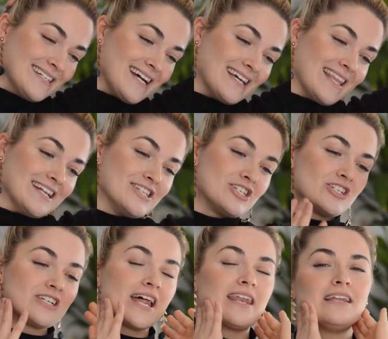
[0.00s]
and then
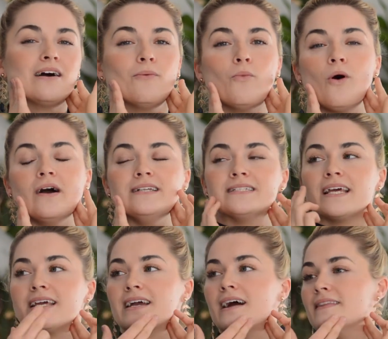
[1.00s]
gently
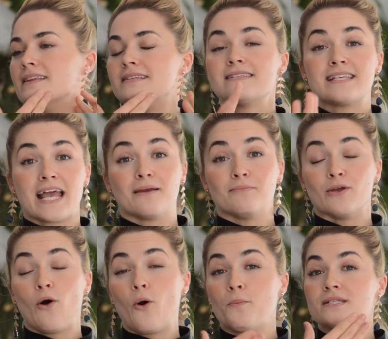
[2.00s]
unwinding, and then same the
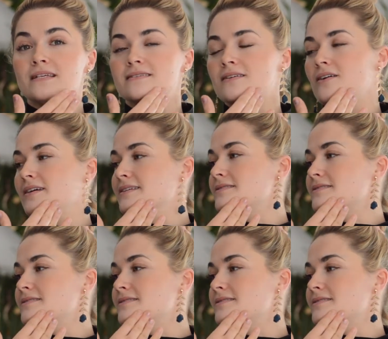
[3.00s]
opposite side.